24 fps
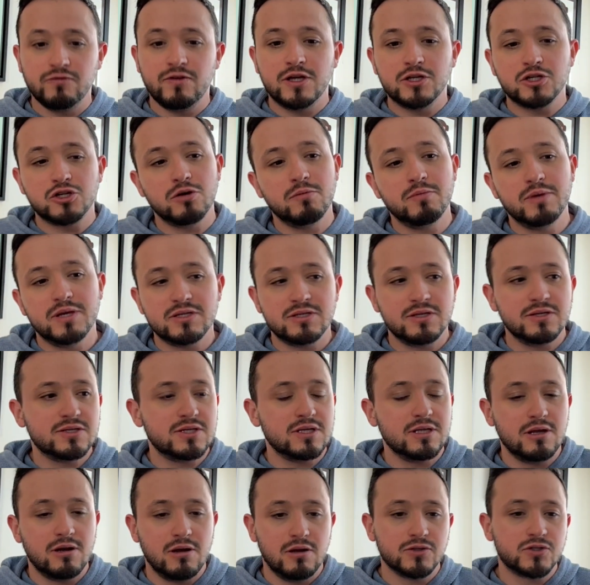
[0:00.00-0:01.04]
venture business
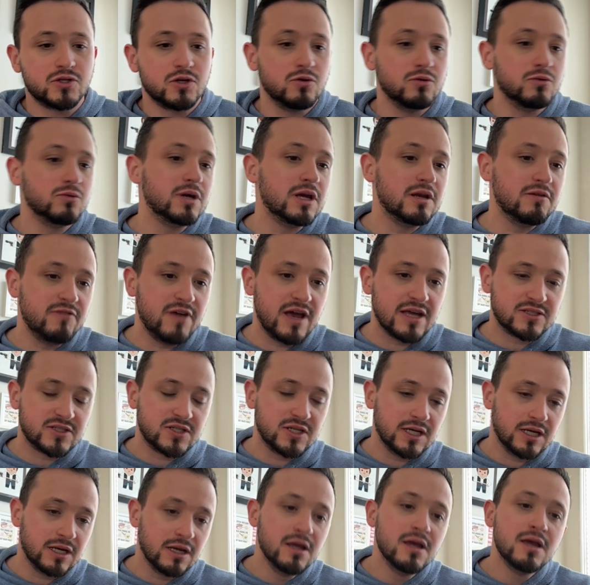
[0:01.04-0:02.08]
and then also
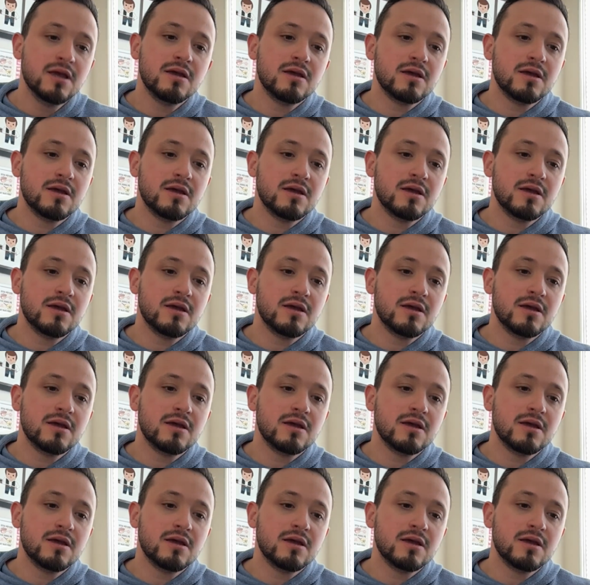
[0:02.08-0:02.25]
investing.